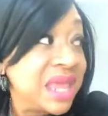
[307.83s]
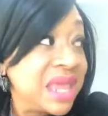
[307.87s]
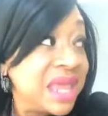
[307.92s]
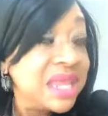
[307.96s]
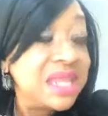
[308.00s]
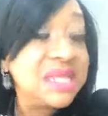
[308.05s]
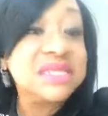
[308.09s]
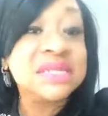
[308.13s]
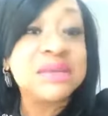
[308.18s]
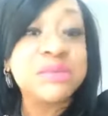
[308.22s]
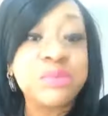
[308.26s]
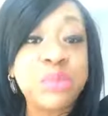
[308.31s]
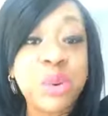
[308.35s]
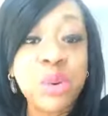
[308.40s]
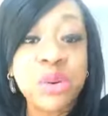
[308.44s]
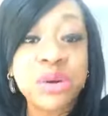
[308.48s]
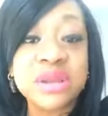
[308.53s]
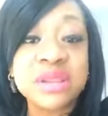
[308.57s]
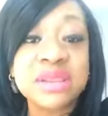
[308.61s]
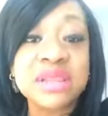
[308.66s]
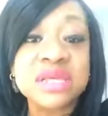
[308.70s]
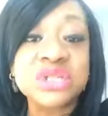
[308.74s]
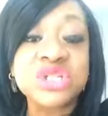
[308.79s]
It is
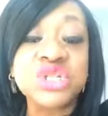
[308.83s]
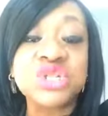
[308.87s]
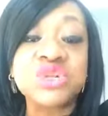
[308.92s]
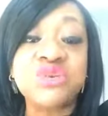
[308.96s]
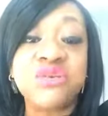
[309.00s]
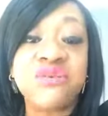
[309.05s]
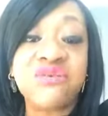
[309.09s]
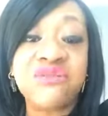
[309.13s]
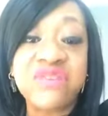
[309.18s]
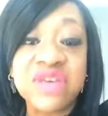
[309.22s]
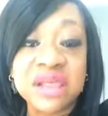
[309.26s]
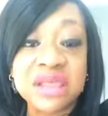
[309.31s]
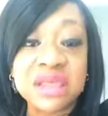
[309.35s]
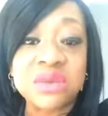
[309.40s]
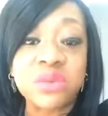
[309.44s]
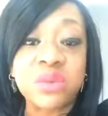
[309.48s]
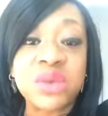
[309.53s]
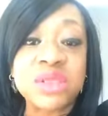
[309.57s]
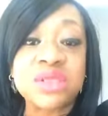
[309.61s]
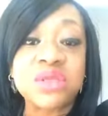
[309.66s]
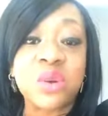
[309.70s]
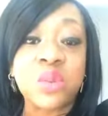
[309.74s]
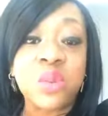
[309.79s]
important that you fill it
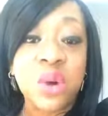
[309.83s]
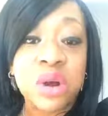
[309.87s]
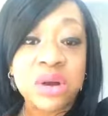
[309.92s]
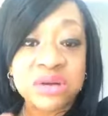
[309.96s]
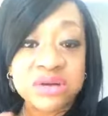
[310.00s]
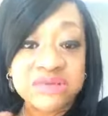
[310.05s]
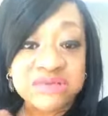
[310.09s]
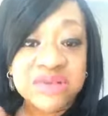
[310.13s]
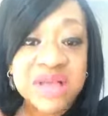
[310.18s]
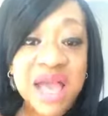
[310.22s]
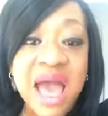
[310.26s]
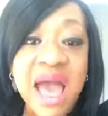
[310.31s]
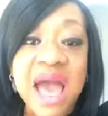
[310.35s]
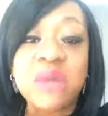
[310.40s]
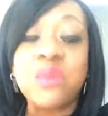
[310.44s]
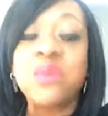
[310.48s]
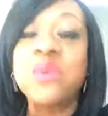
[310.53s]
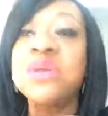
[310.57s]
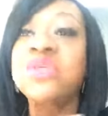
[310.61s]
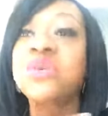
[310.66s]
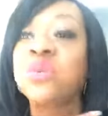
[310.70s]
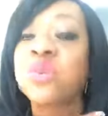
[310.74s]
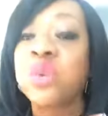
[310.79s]
with the word of God,
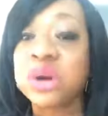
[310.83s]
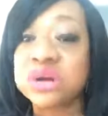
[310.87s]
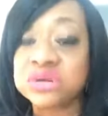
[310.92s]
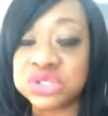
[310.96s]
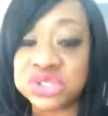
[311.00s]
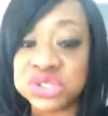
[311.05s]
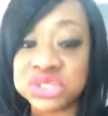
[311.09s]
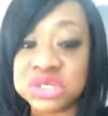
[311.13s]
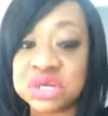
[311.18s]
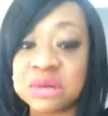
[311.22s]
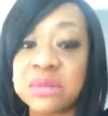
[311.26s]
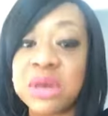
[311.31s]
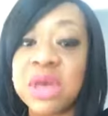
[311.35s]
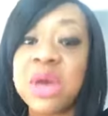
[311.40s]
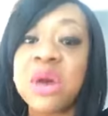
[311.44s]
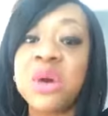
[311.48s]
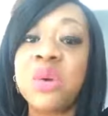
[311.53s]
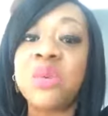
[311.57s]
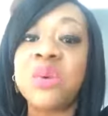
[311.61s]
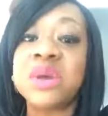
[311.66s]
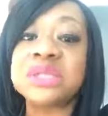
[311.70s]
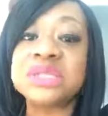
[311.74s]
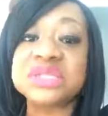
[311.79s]
with worship,
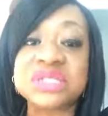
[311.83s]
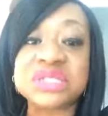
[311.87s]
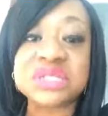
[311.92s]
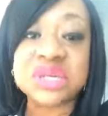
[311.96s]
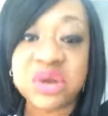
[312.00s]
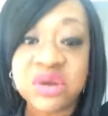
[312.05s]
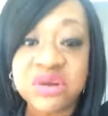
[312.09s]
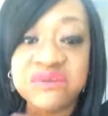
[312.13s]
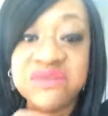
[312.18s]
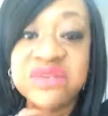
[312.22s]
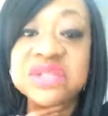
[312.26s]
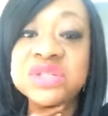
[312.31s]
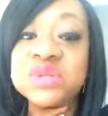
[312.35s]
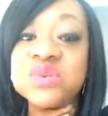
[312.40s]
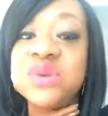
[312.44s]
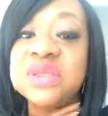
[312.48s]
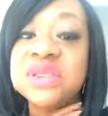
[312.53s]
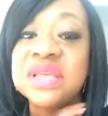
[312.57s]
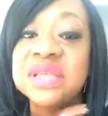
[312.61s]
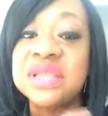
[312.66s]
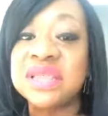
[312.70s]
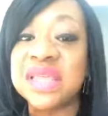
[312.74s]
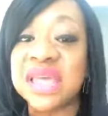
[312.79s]
with service,
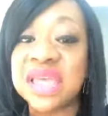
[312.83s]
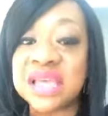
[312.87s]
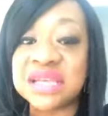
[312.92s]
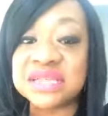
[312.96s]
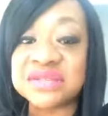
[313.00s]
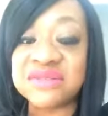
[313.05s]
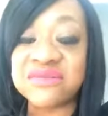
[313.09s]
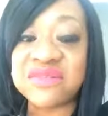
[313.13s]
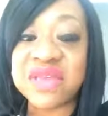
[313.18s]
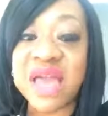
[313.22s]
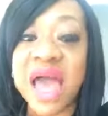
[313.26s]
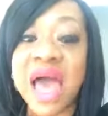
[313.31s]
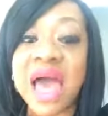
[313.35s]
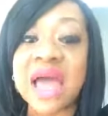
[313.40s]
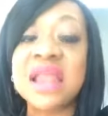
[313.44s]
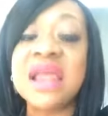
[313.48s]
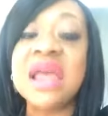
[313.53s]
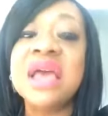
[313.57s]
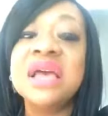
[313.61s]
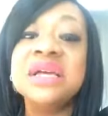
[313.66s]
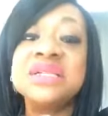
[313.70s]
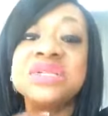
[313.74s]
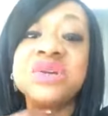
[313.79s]
with the things of God,
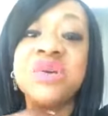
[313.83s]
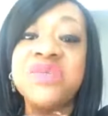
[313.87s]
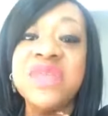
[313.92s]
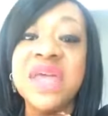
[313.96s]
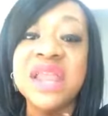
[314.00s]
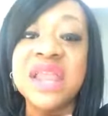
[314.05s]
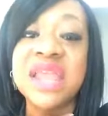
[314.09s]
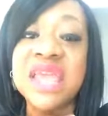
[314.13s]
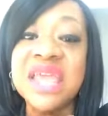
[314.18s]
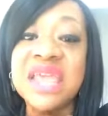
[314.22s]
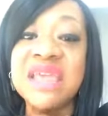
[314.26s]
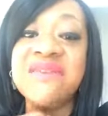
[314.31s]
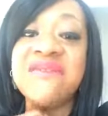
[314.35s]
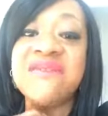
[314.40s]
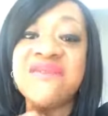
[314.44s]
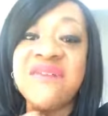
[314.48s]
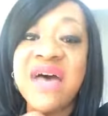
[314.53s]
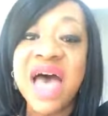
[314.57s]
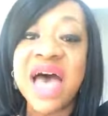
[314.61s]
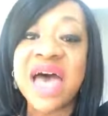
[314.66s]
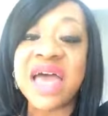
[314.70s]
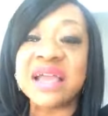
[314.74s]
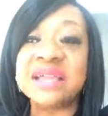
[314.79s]
so that he
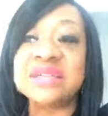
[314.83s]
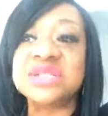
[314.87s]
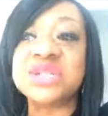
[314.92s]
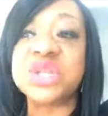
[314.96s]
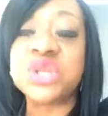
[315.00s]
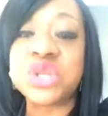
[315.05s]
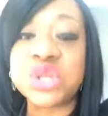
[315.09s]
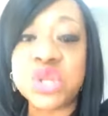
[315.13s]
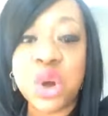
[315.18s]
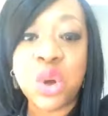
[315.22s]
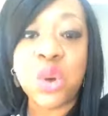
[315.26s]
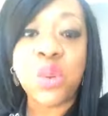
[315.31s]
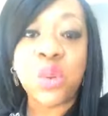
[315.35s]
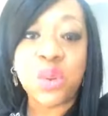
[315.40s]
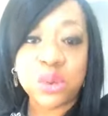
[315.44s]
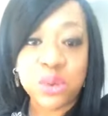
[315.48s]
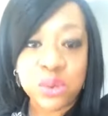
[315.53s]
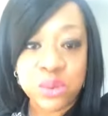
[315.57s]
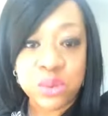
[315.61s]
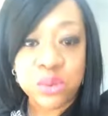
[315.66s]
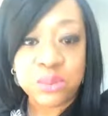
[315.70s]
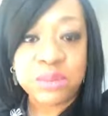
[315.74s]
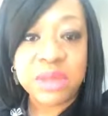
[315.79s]
finds no
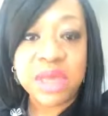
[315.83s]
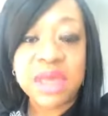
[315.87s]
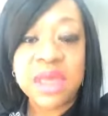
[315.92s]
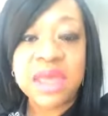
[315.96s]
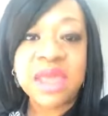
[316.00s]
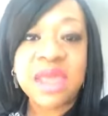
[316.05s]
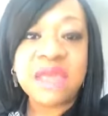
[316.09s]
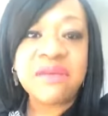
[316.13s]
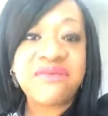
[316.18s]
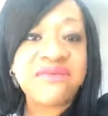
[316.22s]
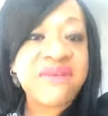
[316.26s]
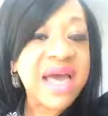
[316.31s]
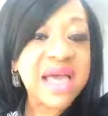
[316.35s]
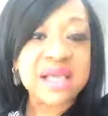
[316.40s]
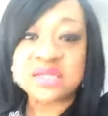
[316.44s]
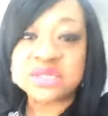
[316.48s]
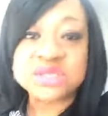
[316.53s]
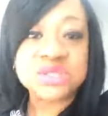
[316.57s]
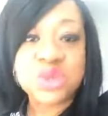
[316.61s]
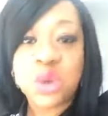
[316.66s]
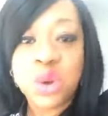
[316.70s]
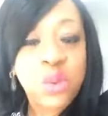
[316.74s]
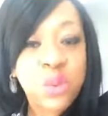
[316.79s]
room. He
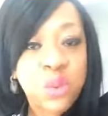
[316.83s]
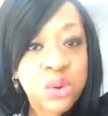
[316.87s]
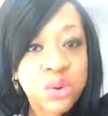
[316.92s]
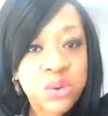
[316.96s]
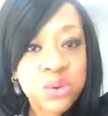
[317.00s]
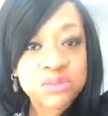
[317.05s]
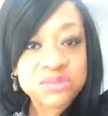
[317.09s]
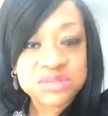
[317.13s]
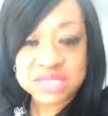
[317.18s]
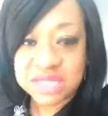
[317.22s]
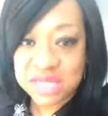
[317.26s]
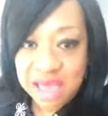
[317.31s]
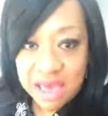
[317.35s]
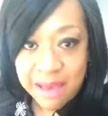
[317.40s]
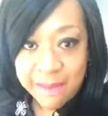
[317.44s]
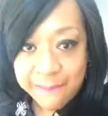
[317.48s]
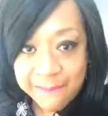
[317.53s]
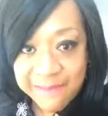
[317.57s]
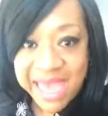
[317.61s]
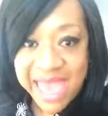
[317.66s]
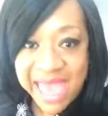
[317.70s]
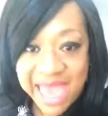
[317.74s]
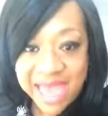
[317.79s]
finds no room to
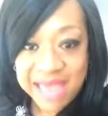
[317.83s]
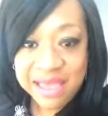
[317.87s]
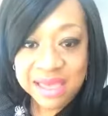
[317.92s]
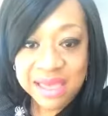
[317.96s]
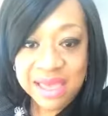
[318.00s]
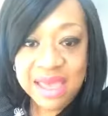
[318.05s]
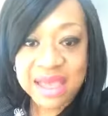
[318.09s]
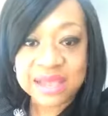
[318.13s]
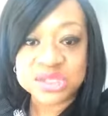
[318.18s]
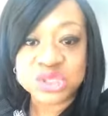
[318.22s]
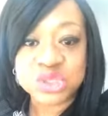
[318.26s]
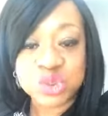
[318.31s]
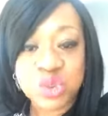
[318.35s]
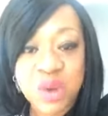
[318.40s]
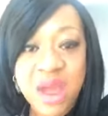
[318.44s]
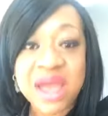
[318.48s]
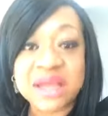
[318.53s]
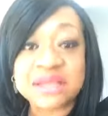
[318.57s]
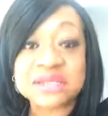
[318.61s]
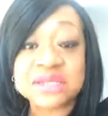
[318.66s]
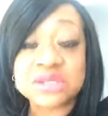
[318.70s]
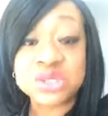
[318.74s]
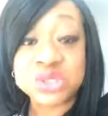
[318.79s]
come back and
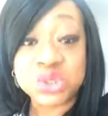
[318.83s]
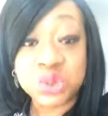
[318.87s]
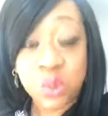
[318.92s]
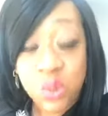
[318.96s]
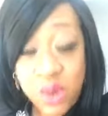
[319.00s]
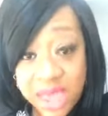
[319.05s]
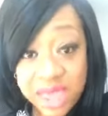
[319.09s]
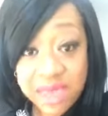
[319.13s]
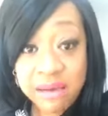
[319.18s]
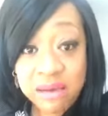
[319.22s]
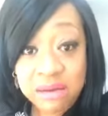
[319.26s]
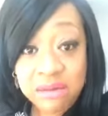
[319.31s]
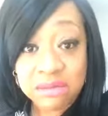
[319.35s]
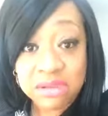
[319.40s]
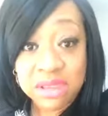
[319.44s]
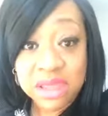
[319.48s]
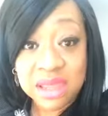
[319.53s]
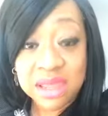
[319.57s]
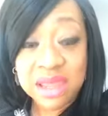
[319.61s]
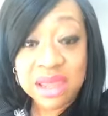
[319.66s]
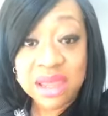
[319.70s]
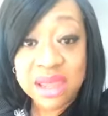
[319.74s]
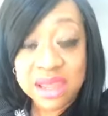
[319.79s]
try to dwell
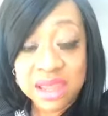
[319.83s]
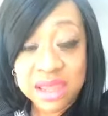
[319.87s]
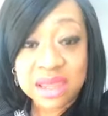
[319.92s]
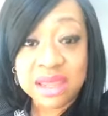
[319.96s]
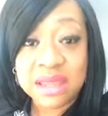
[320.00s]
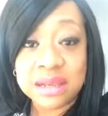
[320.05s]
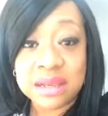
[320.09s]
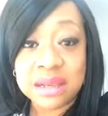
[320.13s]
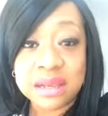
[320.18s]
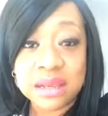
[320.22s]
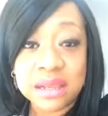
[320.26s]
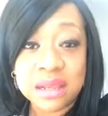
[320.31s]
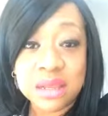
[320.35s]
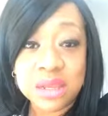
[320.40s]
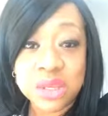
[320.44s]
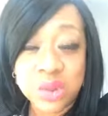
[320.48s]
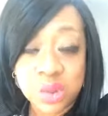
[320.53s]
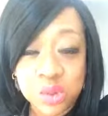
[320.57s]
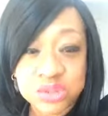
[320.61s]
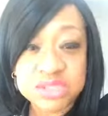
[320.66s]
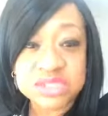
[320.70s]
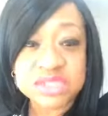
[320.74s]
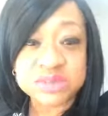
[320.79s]
in
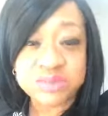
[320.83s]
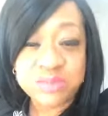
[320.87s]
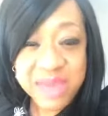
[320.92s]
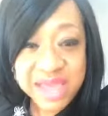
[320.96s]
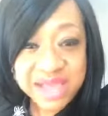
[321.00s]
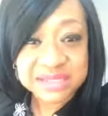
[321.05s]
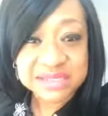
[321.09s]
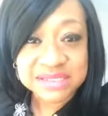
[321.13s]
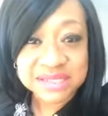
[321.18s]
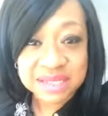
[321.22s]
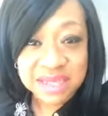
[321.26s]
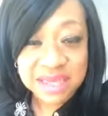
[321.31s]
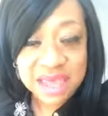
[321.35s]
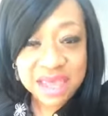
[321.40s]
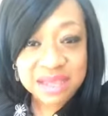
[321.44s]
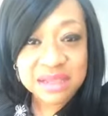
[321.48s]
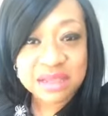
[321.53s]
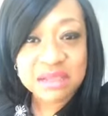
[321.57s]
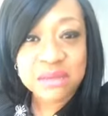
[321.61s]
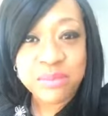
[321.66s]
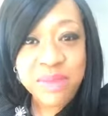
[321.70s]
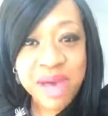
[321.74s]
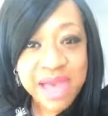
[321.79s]
your space again.
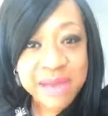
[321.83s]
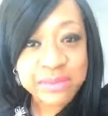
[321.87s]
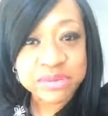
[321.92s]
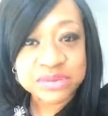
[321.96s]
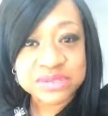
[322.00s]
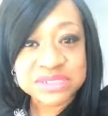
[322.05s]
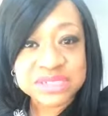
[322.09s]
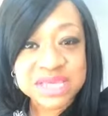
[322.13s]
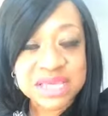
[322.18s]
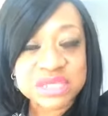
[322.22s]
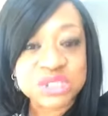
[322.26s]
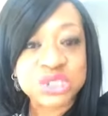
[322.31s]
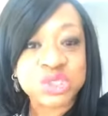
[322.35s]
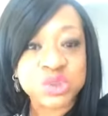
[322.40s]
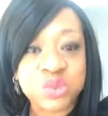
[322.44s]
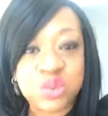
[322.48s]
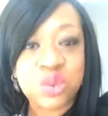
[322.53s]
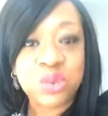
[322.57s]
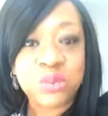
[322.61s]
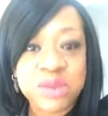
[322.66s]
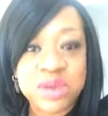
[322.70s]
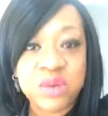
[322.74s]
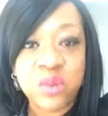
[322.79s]
And the Bible says you
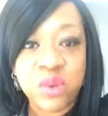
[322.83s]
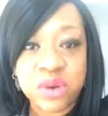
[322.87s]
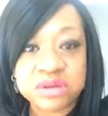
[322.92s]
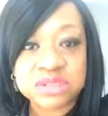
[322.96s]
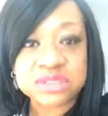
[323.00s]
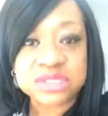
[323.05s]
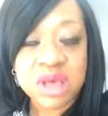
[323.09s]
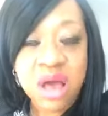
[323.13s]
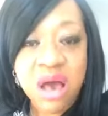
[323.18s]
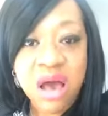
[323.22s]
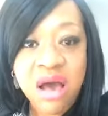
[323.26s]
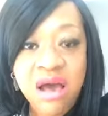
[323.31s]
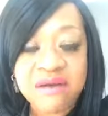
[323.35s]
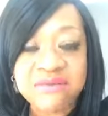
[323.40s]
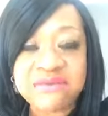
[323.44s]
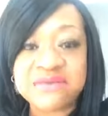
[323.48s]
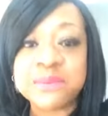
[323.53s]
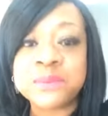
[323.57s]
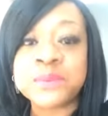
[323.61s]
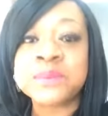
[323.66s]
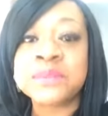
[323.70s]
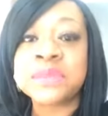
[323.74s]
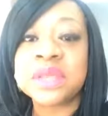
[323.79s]
will be worse off.
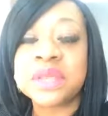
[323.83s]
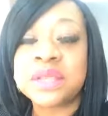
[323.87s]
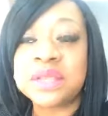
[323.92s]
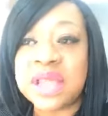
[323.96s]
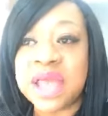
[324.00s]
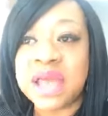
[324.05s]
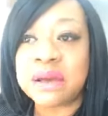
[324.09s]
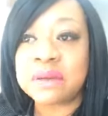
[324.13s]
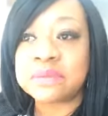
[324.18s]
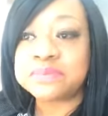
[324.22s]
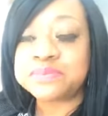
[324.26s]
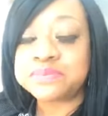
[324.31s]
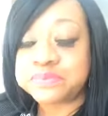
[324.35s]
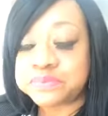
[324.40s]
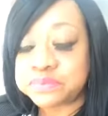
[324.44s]
Now,